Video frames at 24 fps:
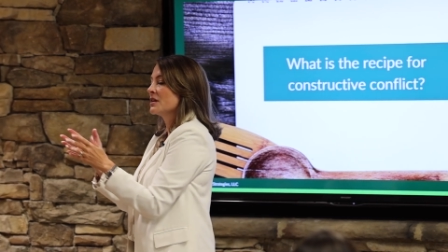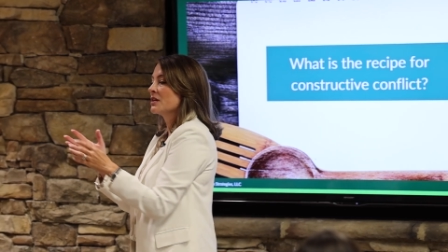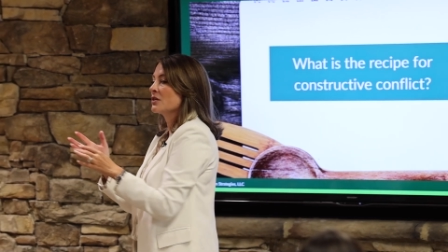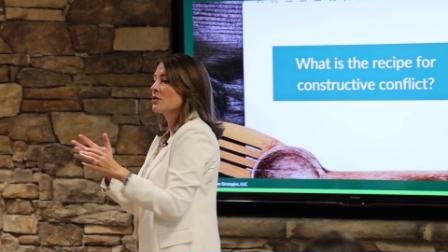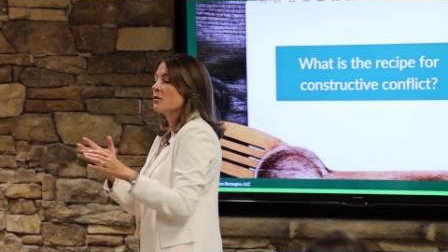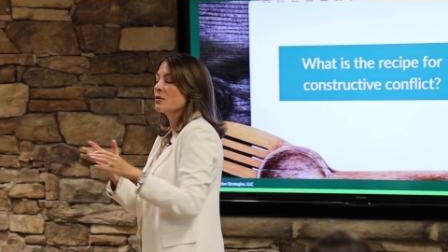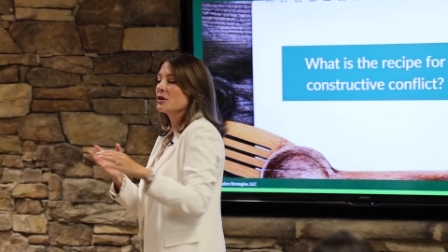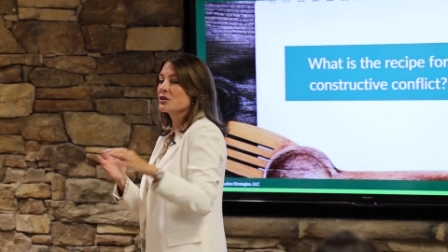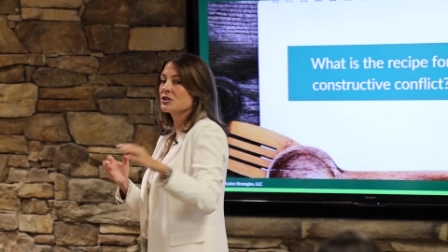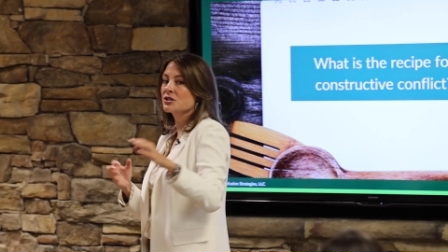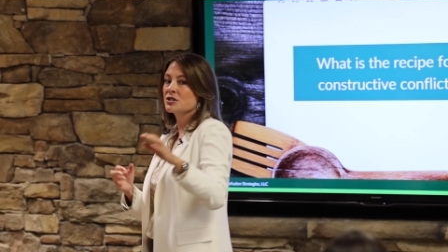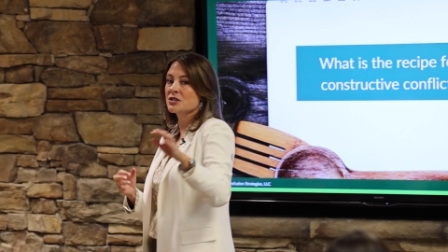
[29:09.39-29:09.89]
And
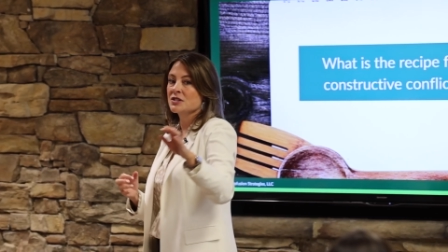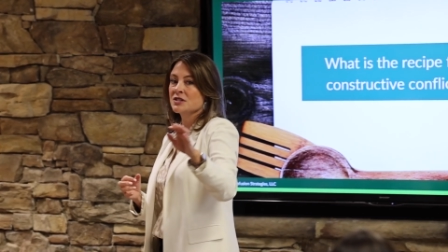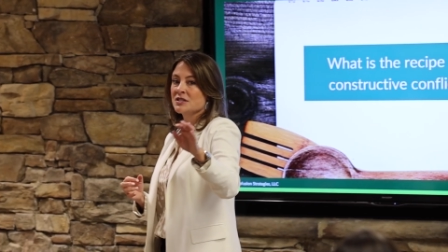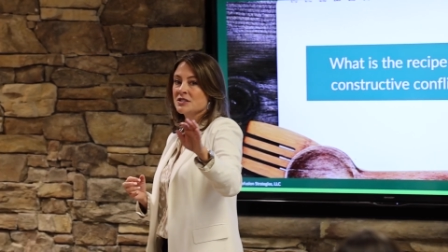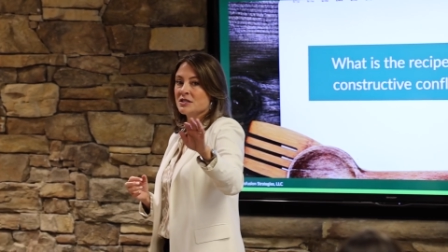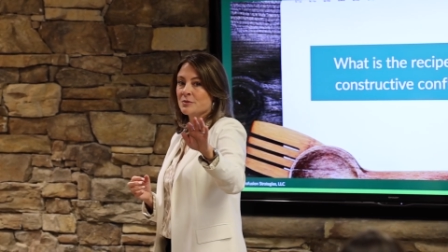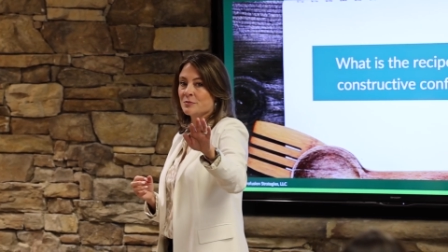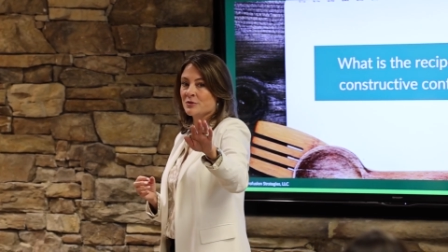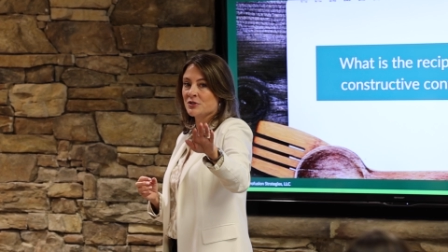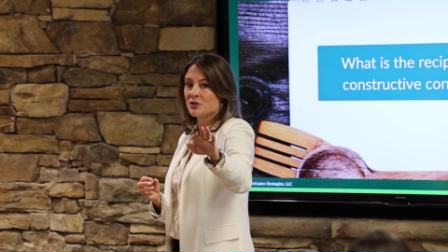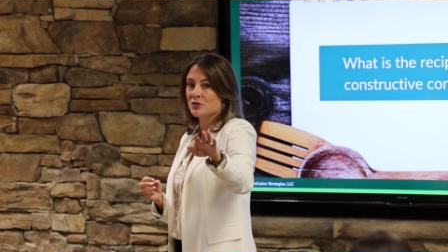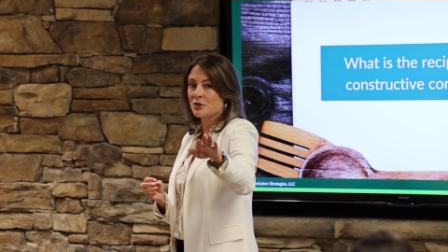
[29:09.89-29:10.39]
questions
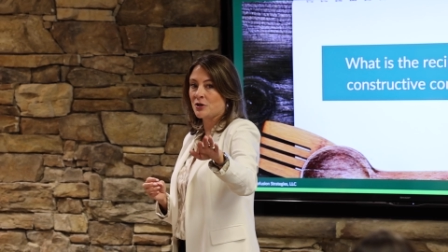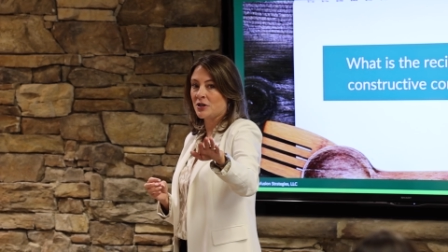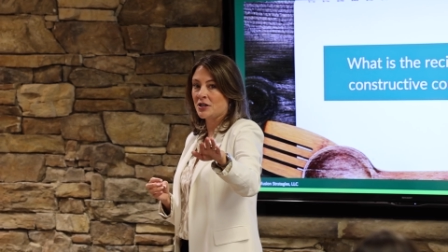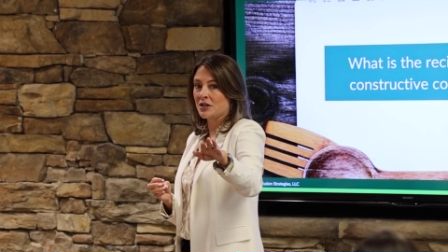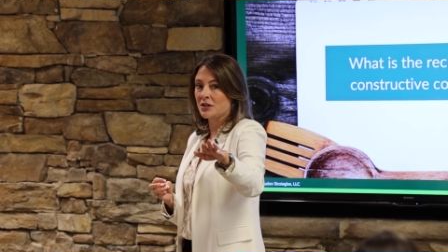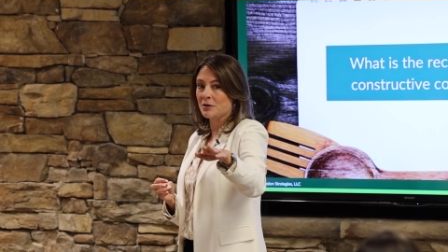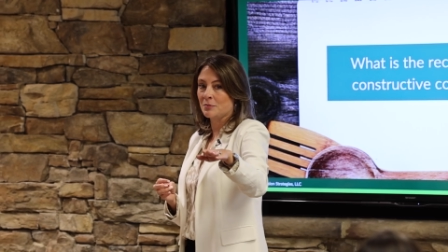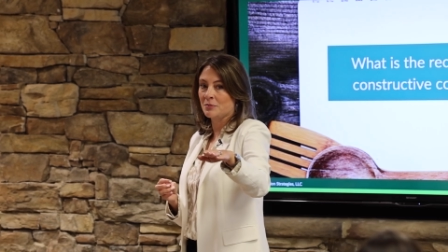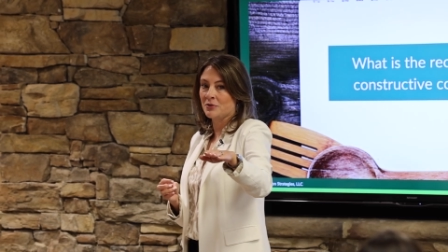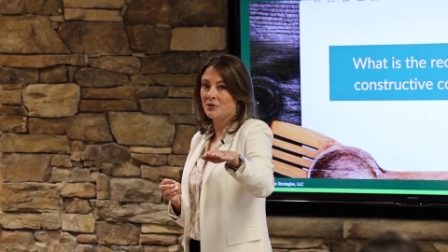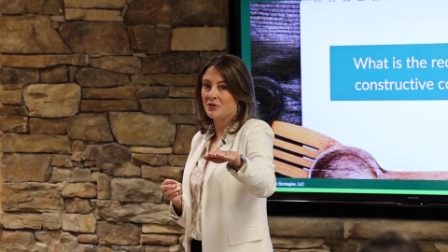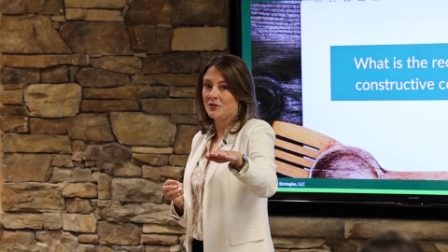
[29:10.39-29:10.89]
demonstrate
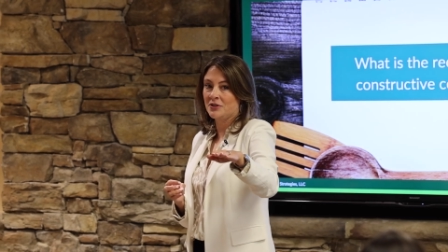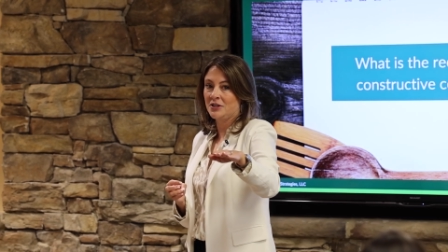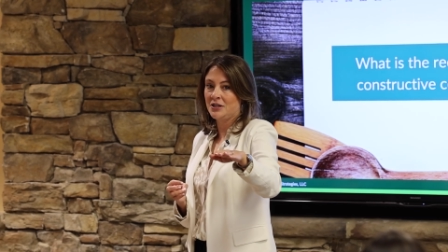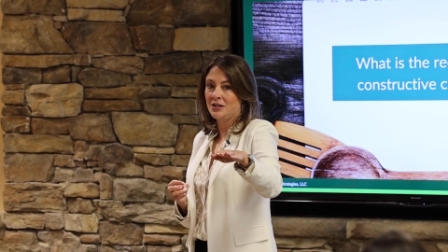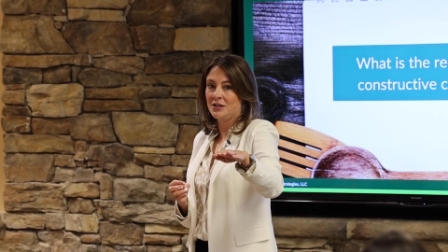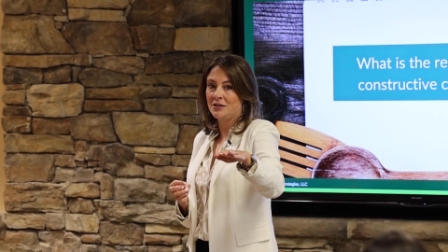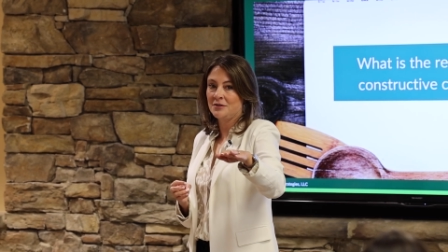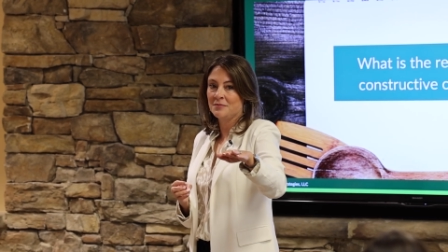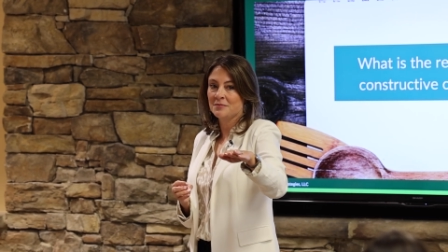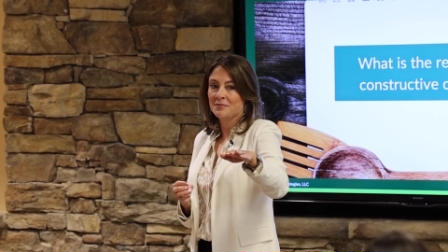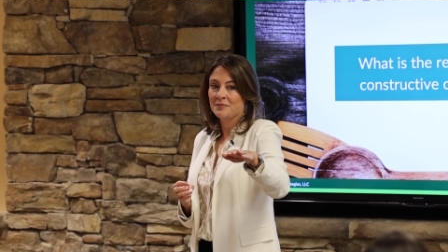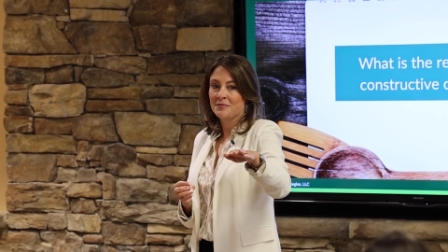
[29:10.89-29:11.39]

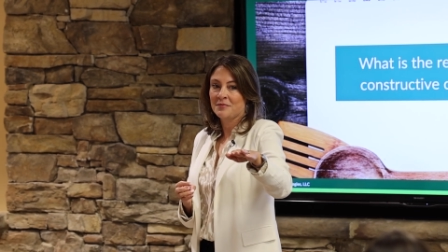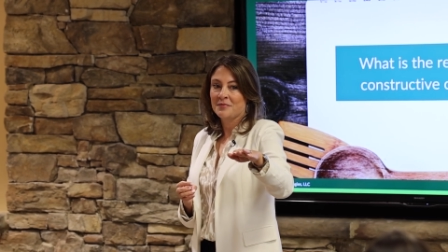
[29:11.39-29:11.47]
empathy,